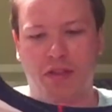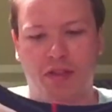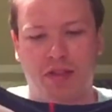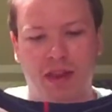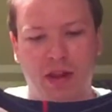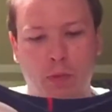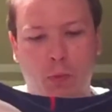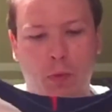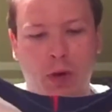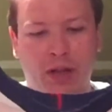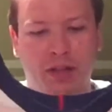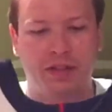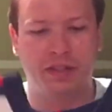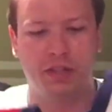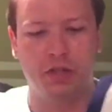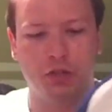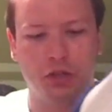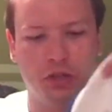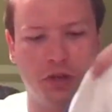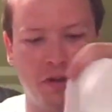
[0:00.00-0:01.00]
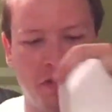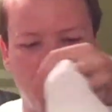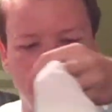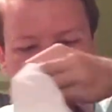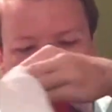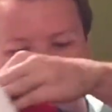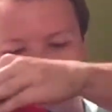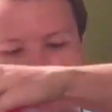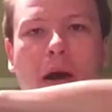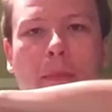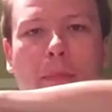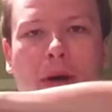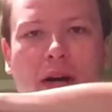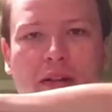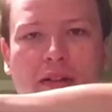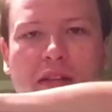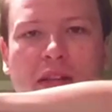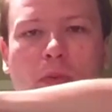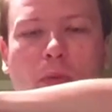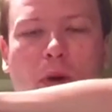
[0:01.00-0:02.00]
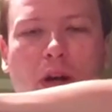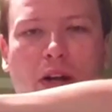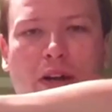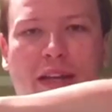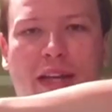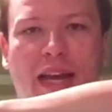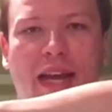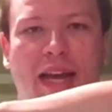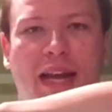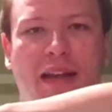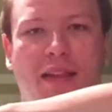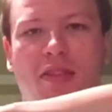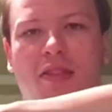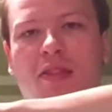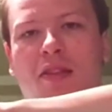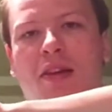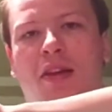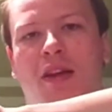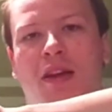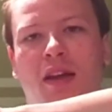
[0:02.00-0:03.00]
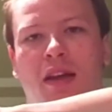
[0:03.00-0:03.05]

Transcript: It's a Welton jersey from Moncton Wildcats.